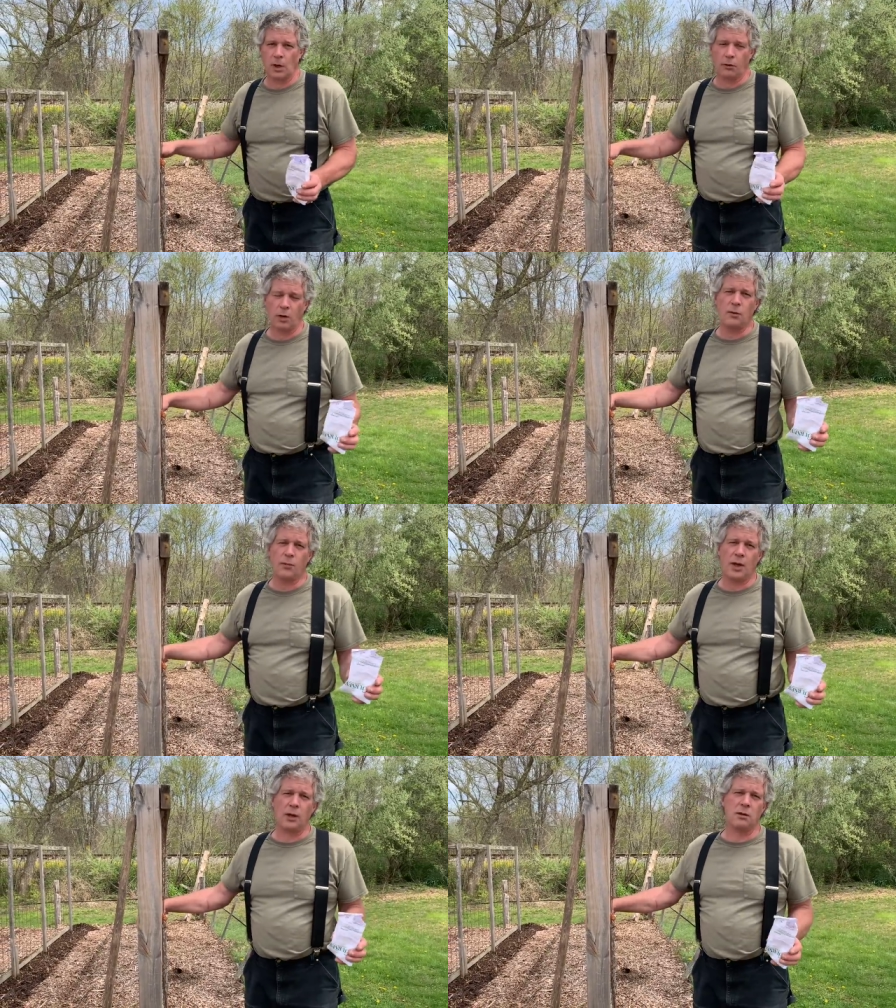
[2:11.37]
green
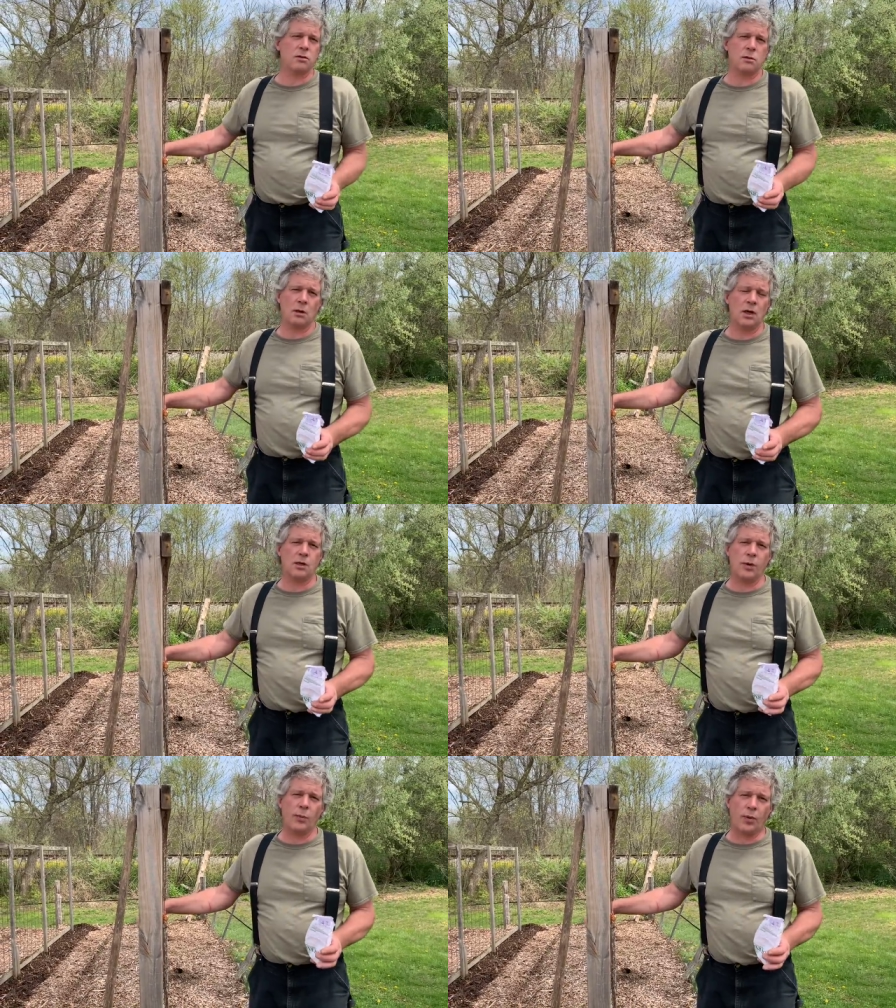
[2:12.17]
beans need
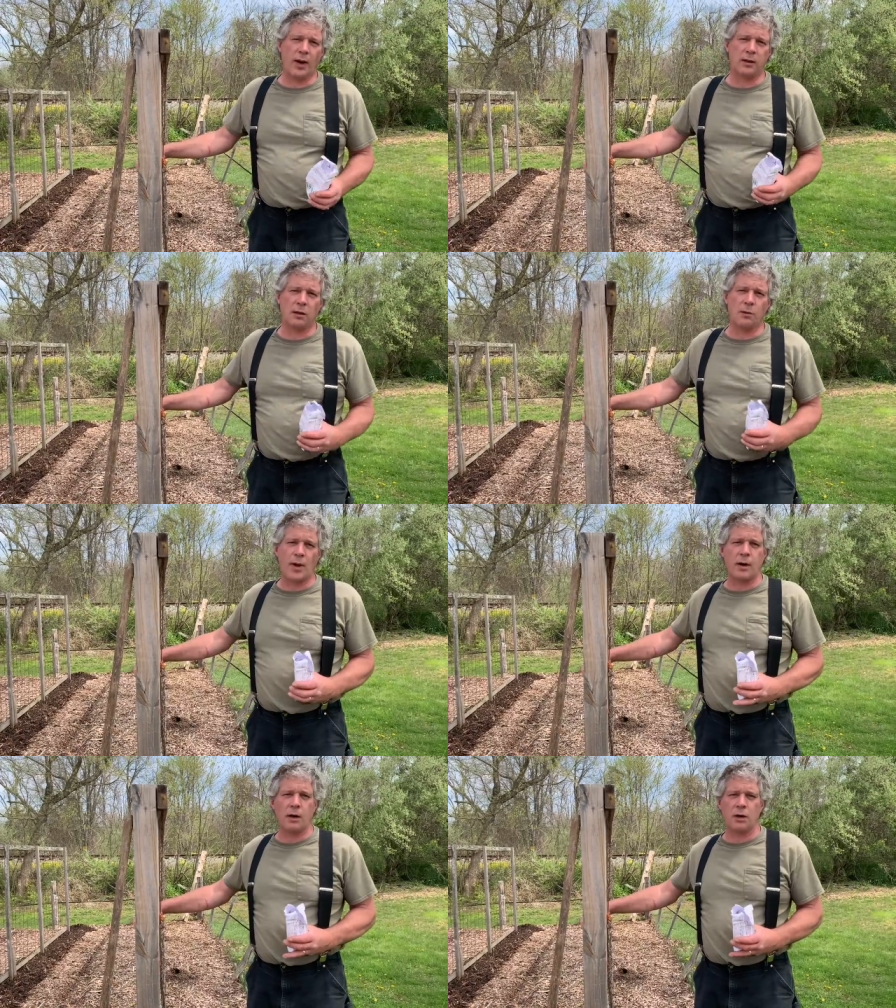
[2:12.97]
to be planted
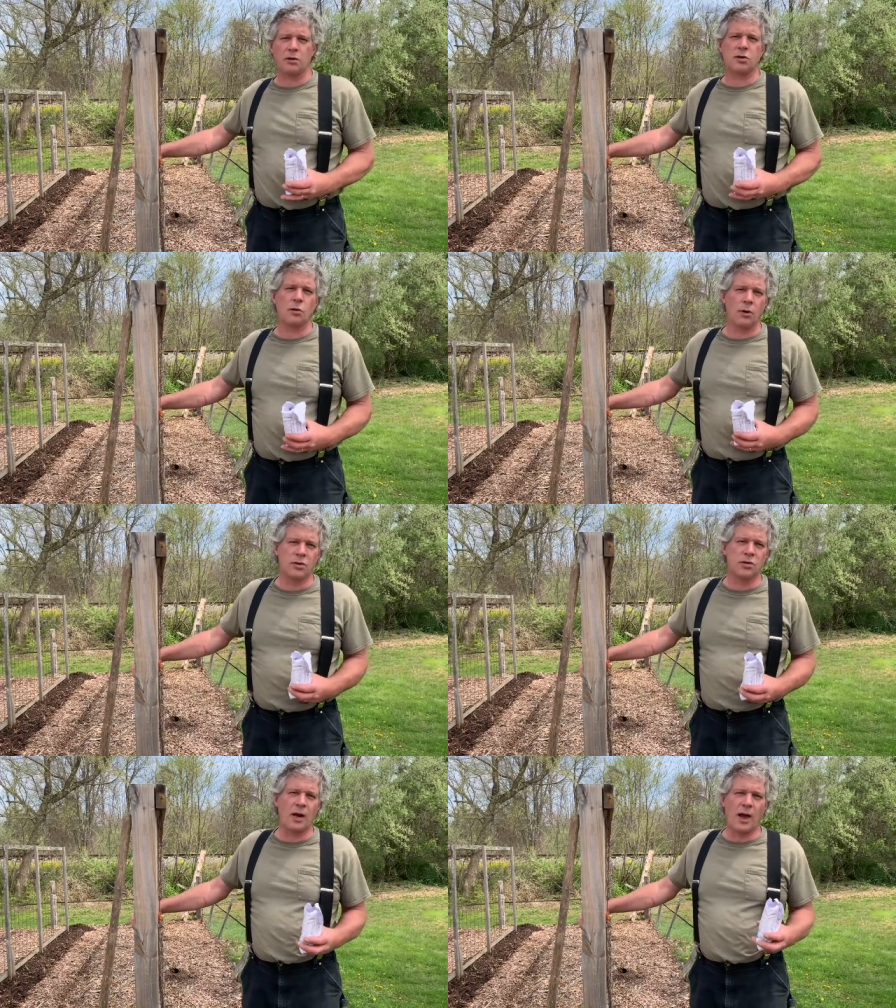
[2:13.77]
about an inch to an
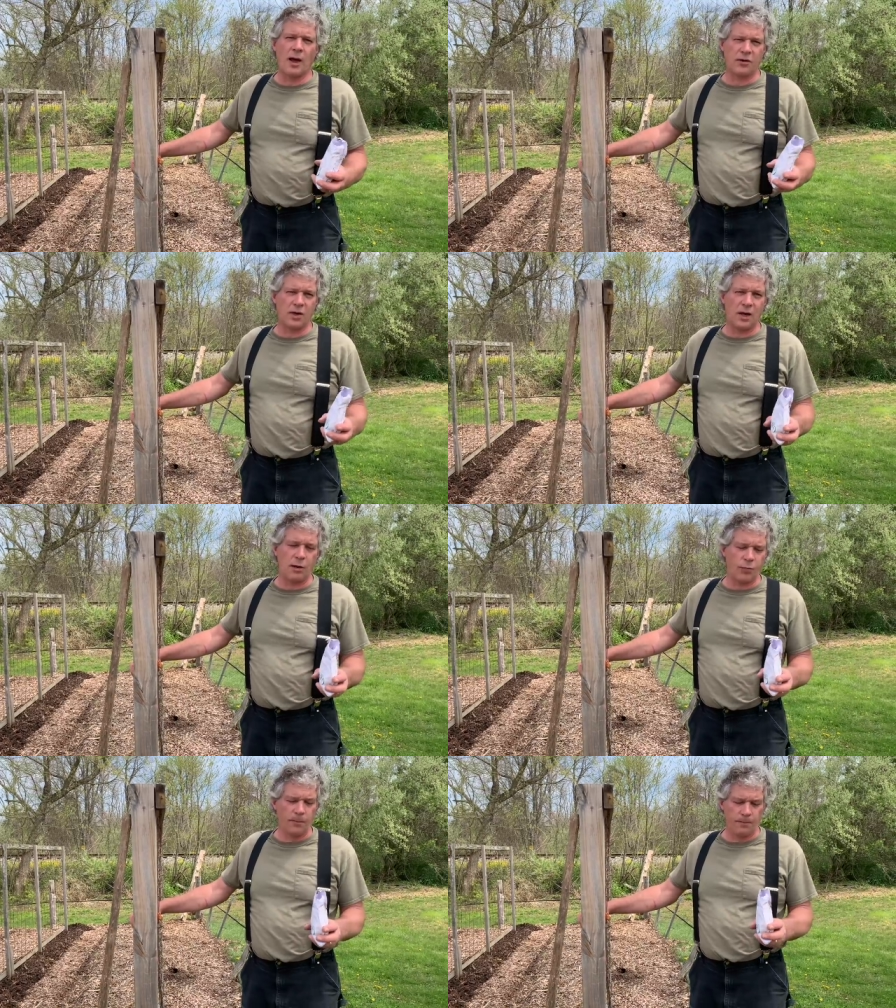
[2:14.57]
inch and a half deep